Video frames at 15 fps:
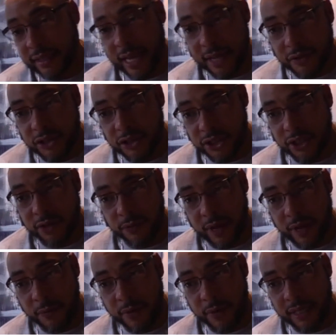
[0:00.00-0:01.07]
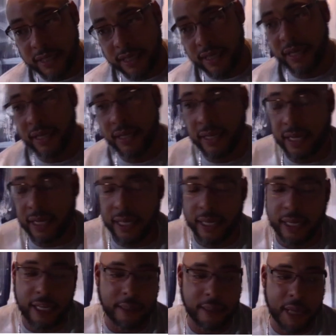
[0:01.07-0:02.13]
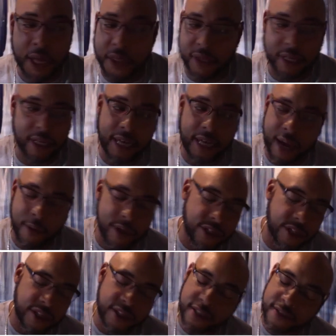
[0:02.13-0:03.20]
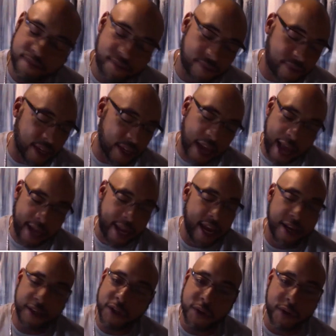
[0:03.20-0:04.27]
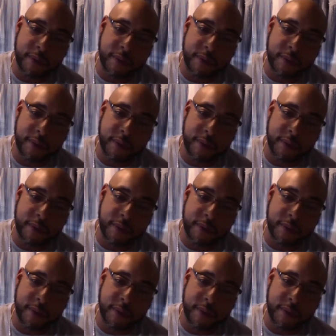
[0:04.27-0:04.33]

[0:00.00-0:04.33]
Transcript: that this year that we did. Other than that, I can't do